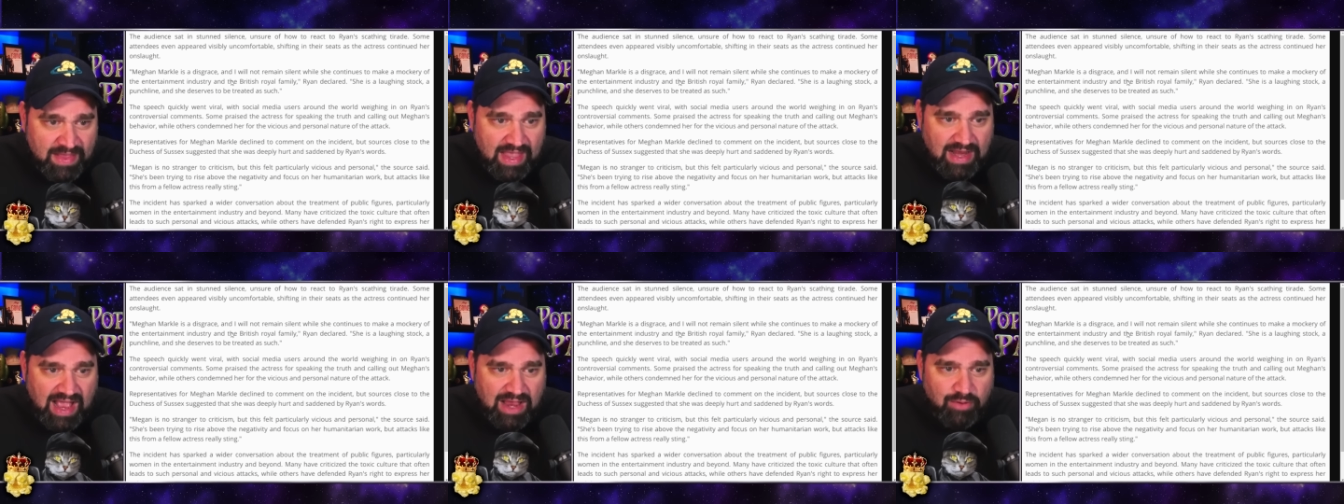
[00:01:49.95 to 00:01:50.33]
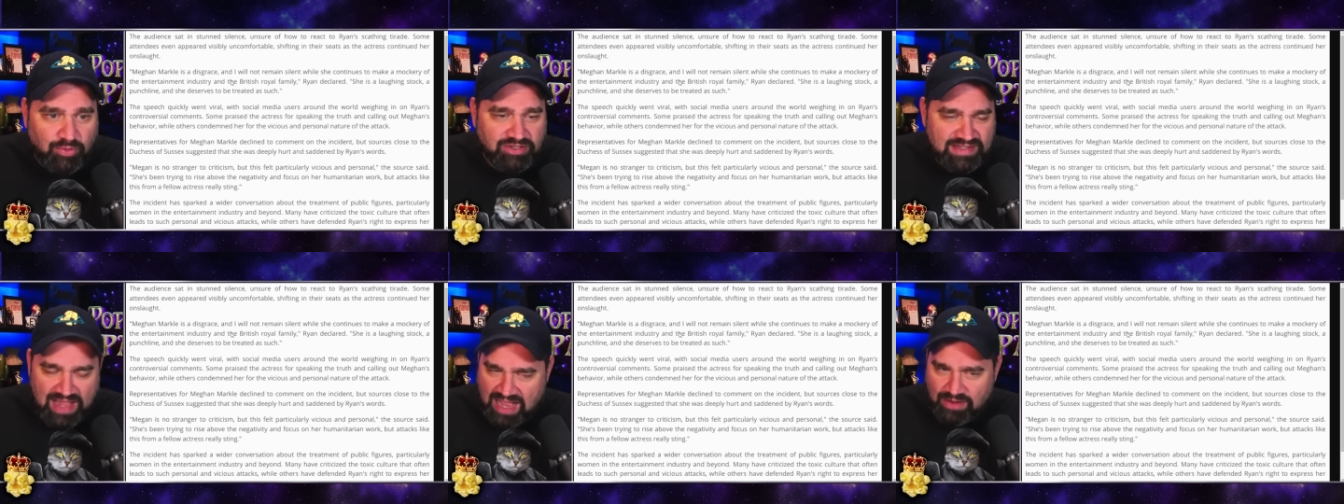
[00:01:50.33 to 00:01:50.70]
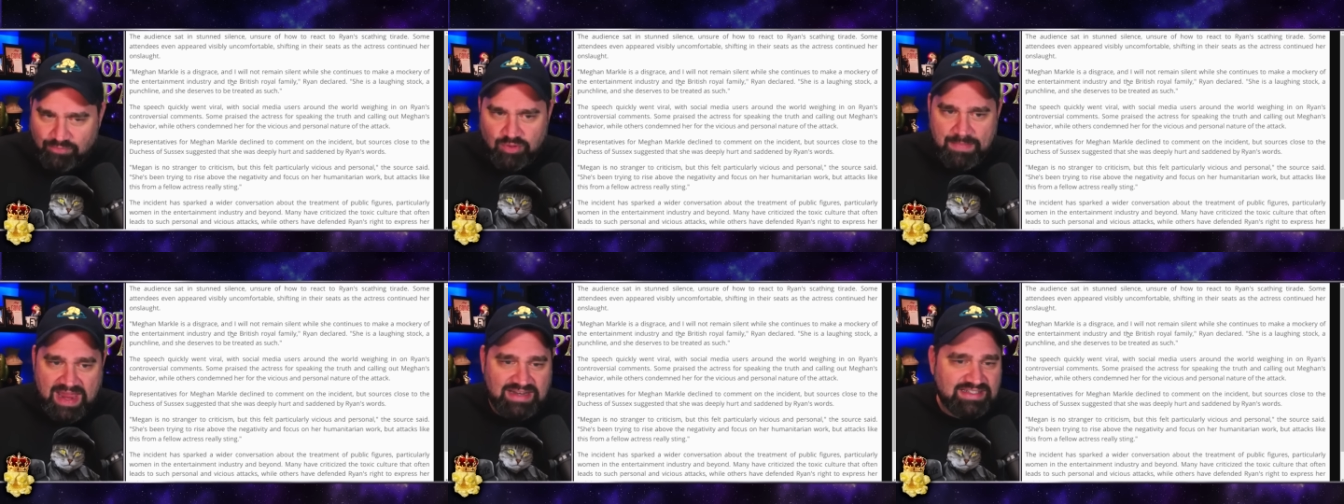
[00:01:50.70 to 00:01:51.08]
and I will not
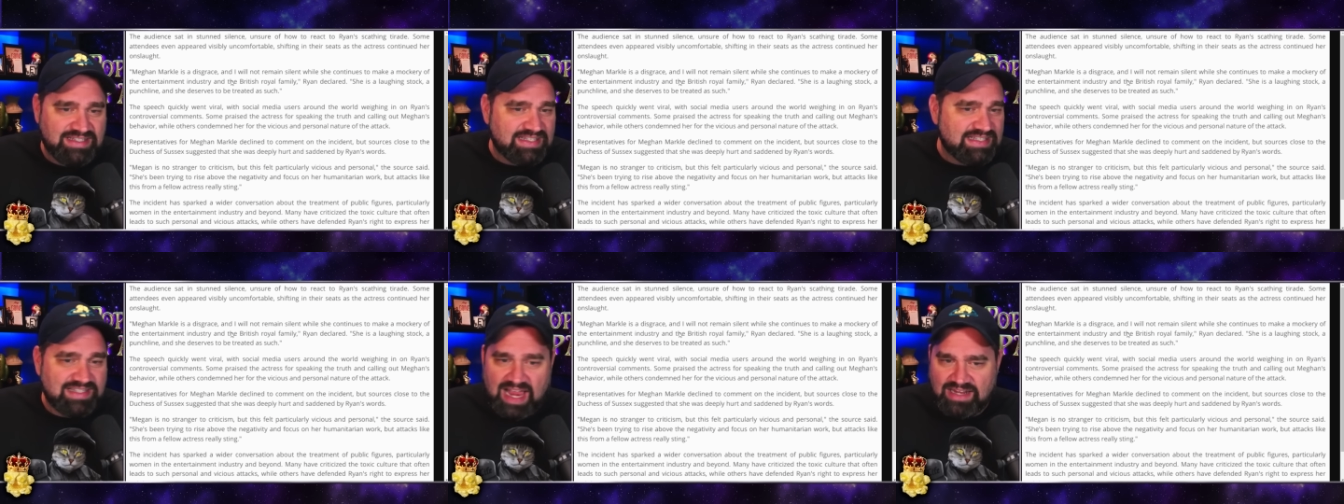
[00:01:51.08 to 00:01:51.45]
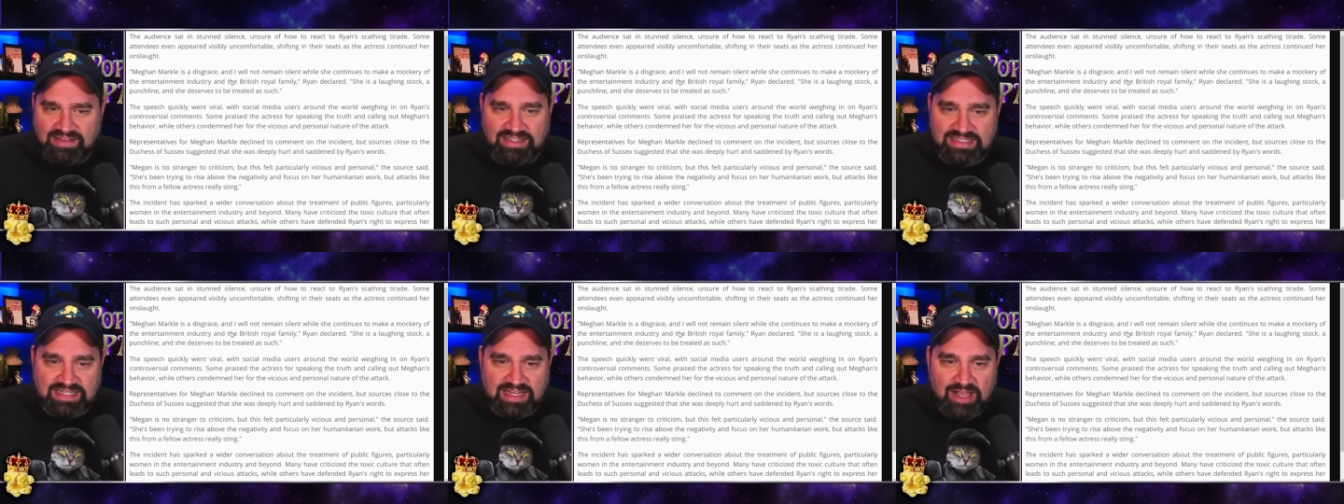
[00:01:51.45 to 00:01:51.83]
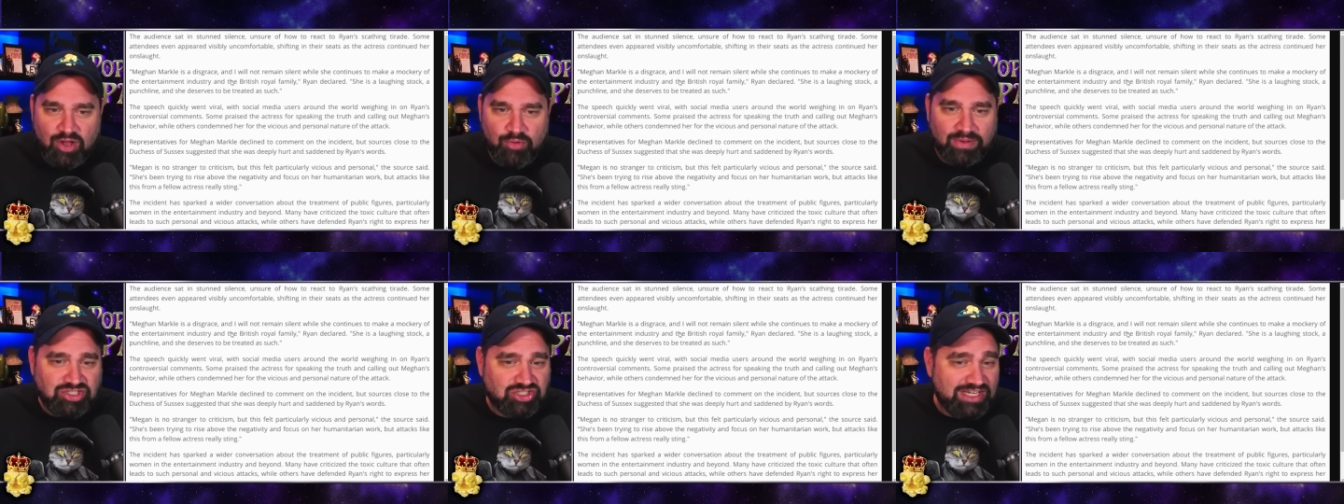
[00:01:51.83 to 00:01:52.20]
remain silent
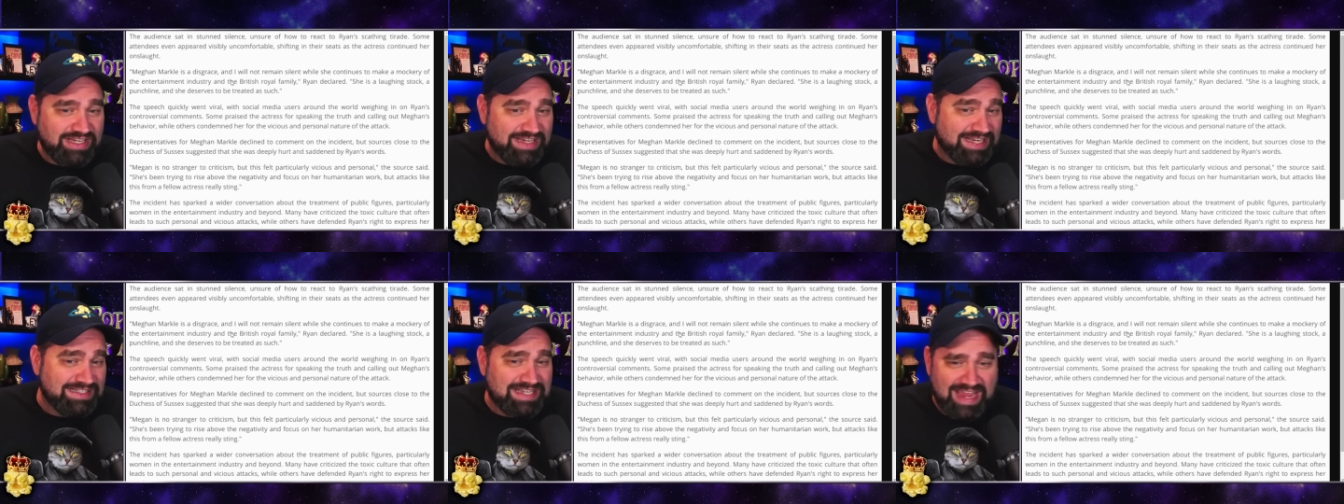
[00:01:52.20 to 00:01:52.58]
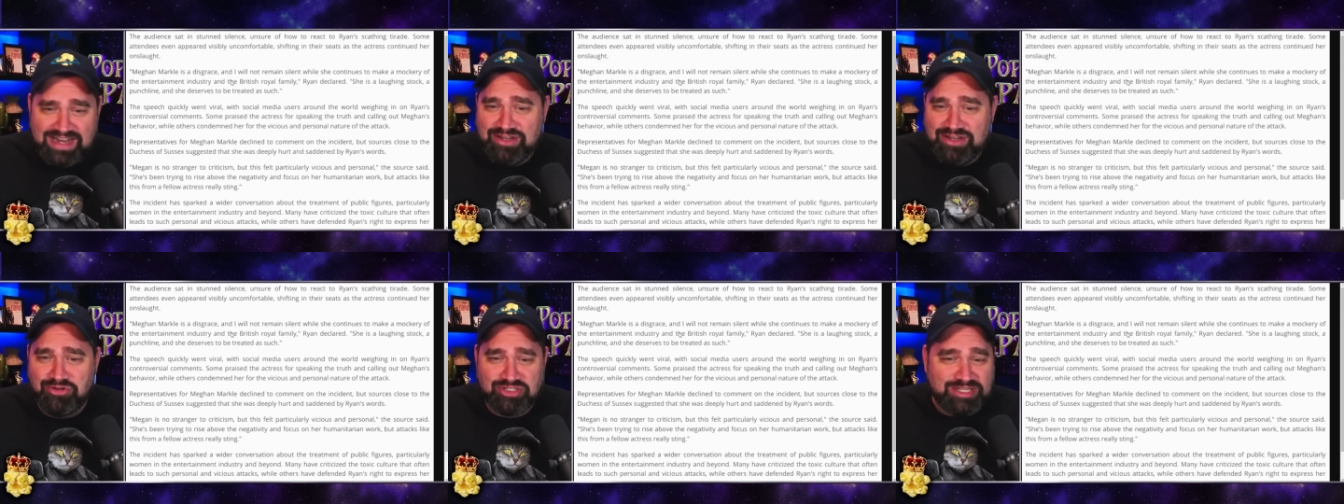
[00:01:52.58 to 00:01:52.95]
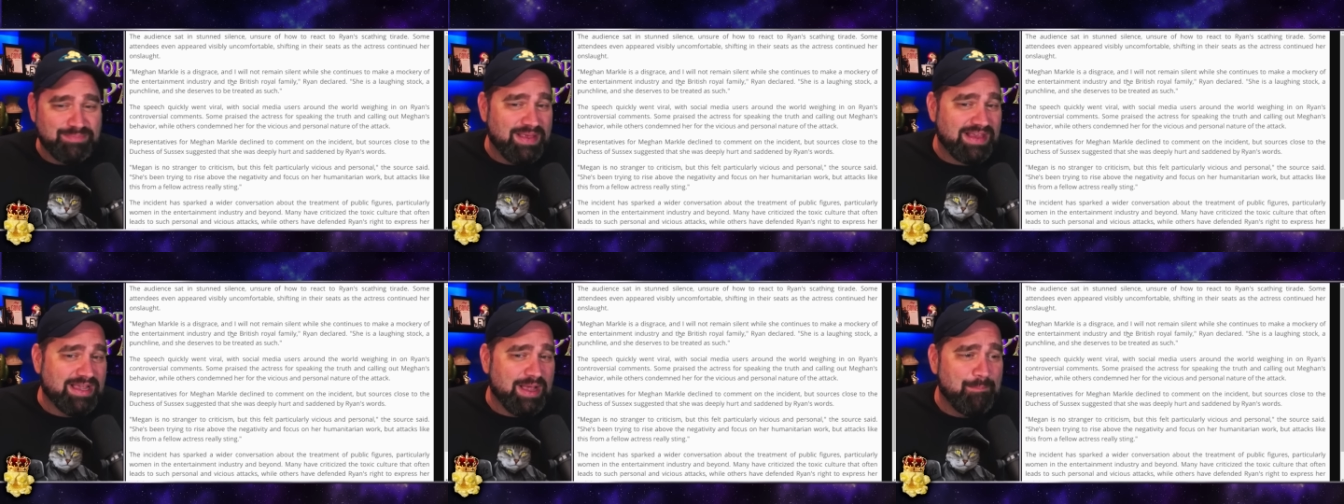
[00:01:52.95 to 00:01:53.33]
while she continues to
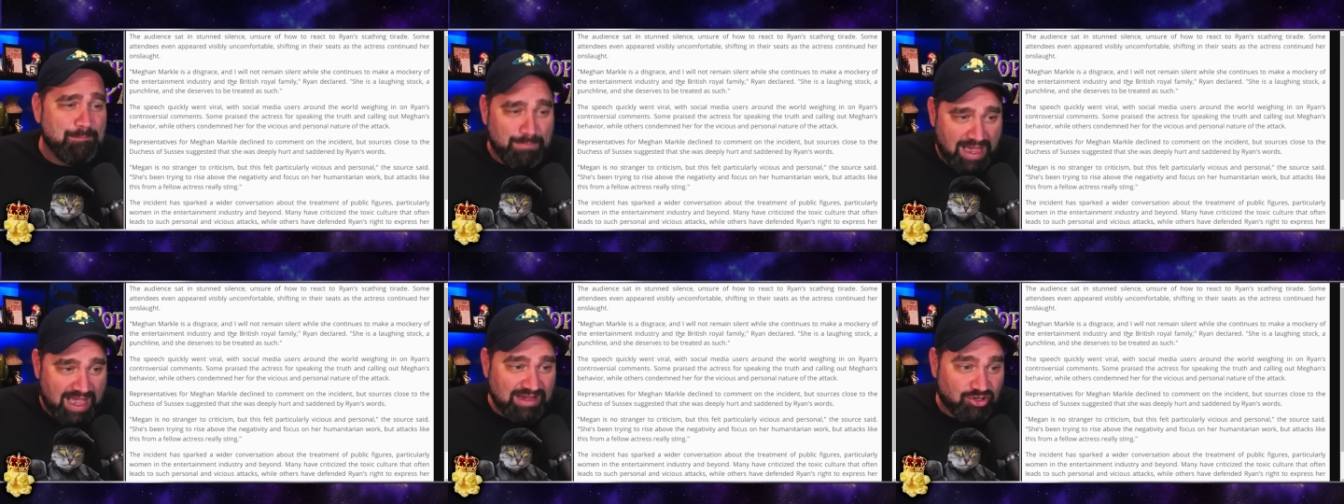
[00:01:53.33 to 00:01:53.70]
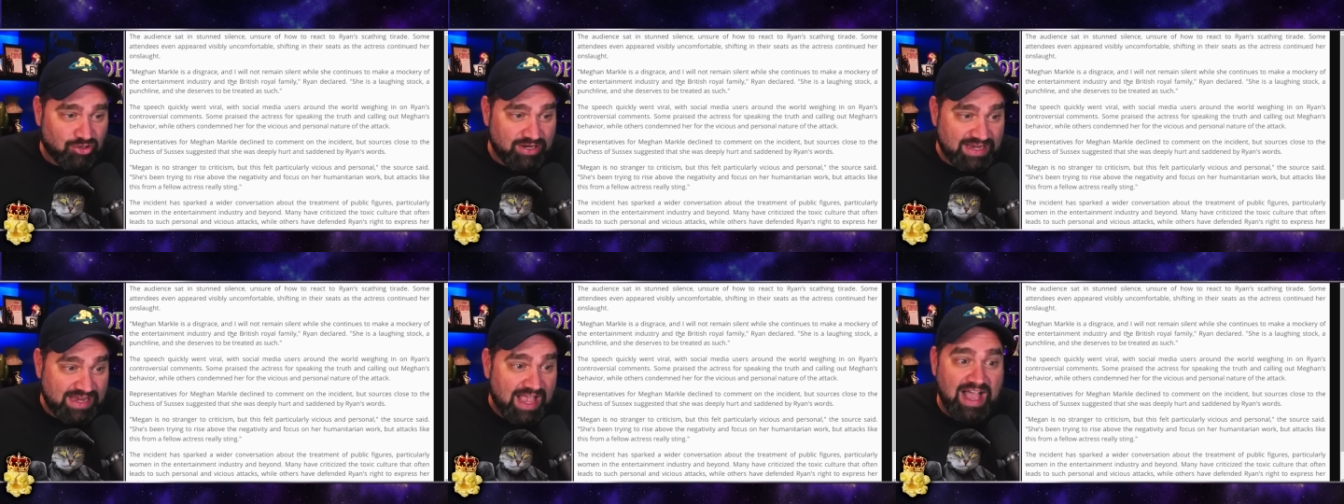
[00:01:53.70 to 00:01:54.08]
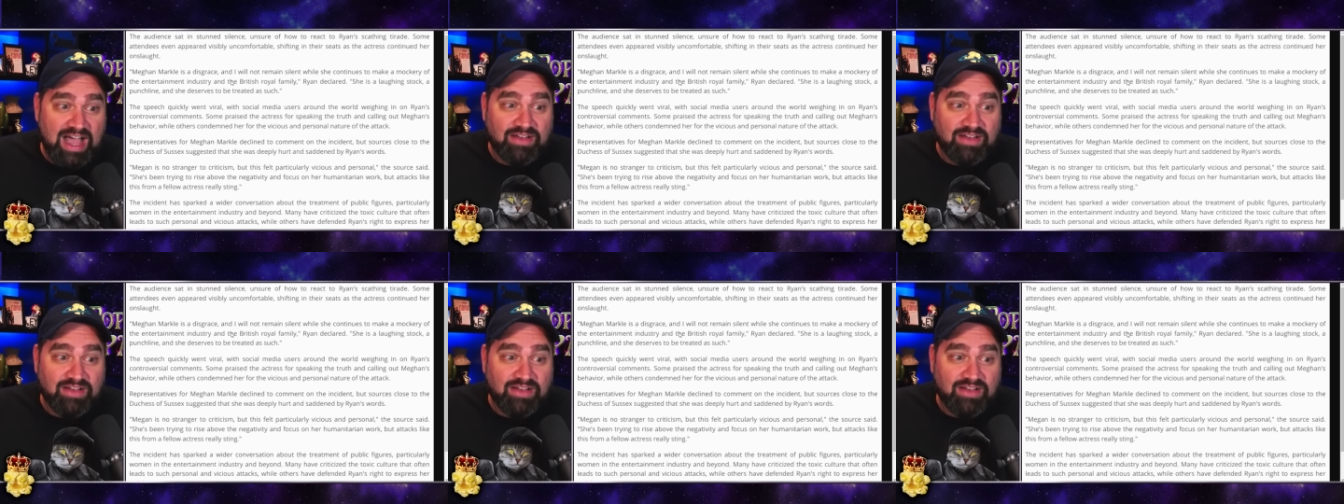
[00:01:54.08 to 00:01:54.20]
make a mockery